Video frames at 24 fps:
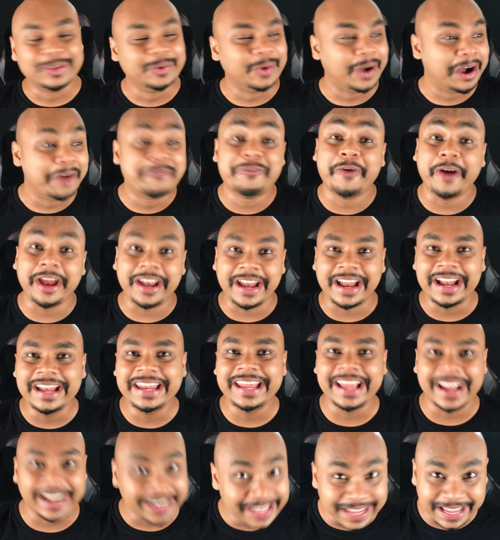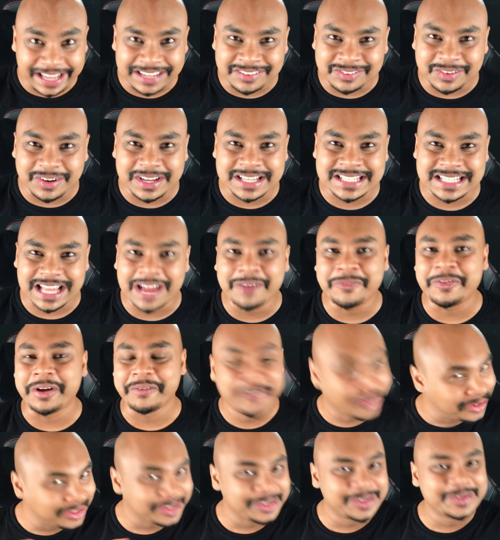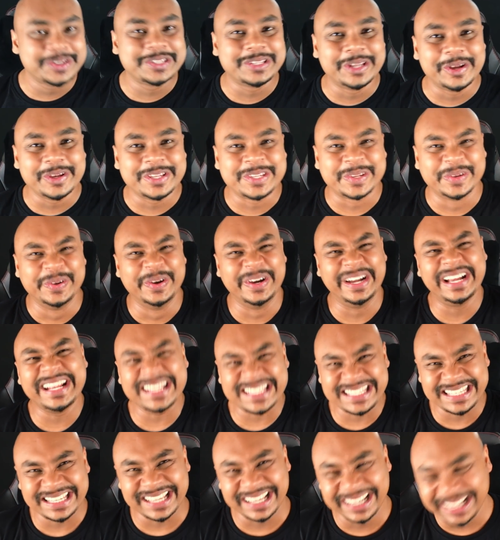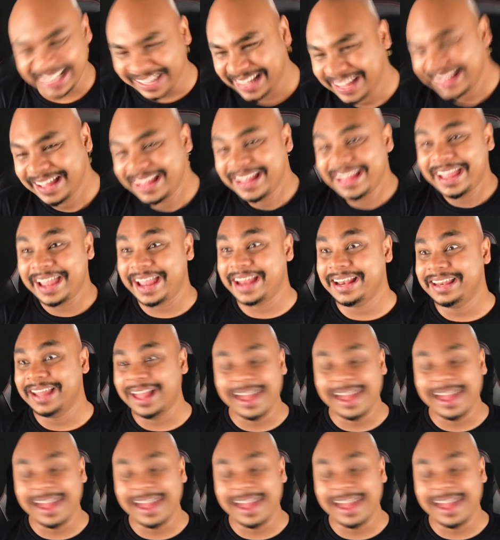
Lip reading: to avoid any other extra stuff, I'm going to use those words. And